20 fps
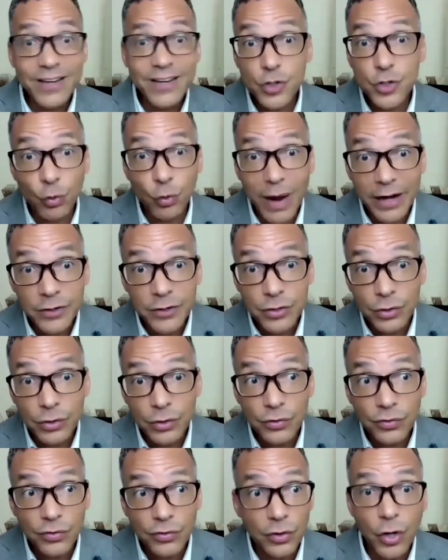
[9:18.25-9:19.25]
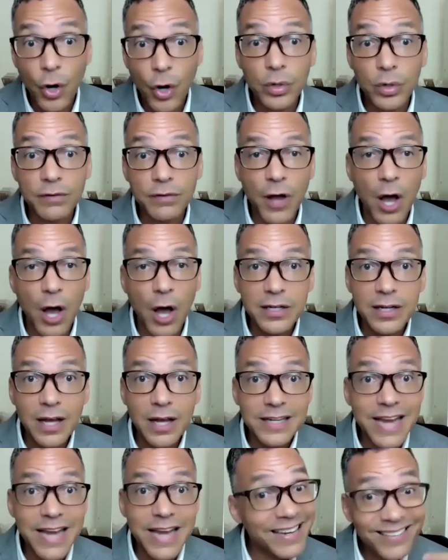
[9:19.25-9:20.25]
director's code of
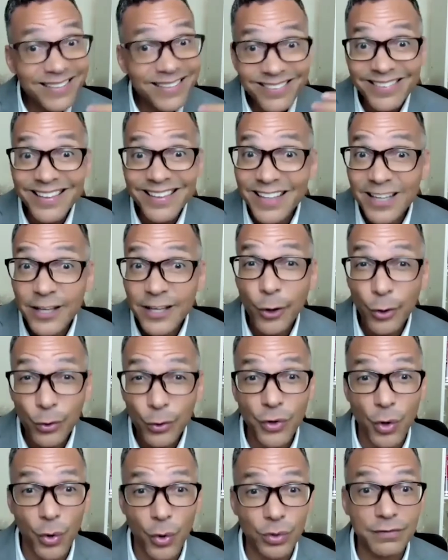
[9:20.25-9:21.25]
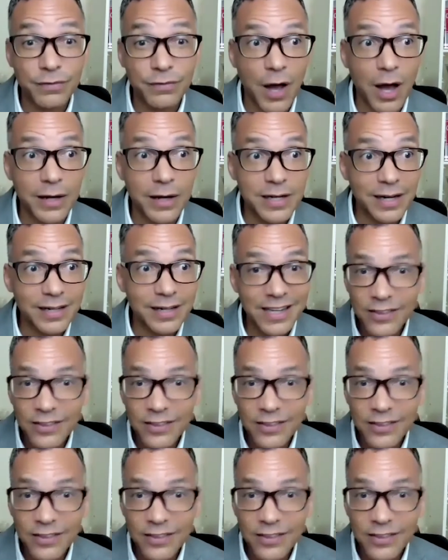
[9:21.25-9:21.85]
conduct and a CEO's code of conduct?